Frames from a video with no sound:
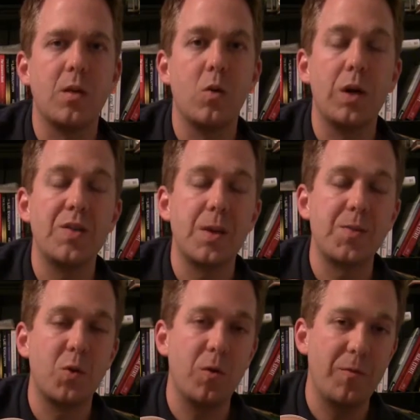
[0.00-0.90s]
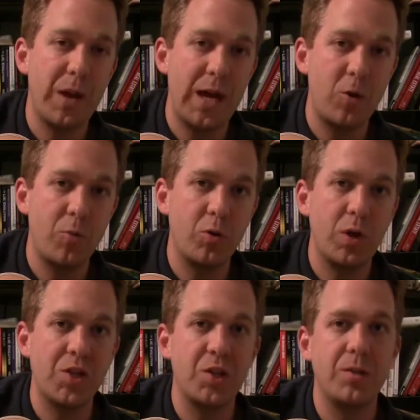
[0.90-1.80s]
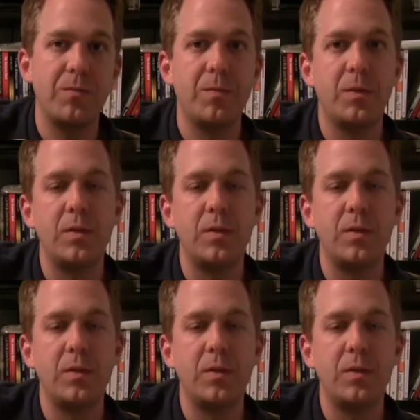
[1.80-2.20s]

Or in some sort of pattern progression.